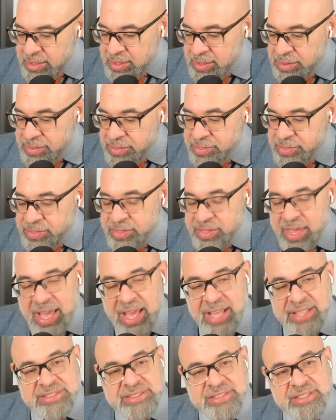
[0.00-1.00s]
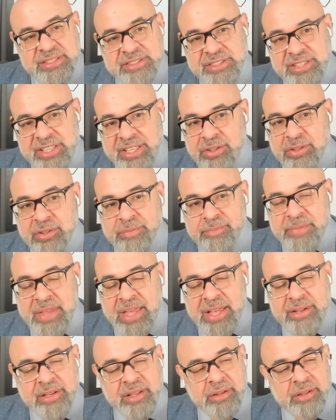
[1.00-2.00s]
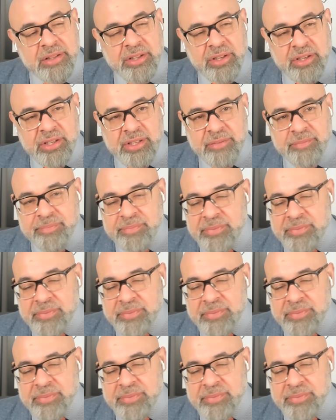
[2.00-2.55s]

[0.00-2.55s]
That's the deal. And look,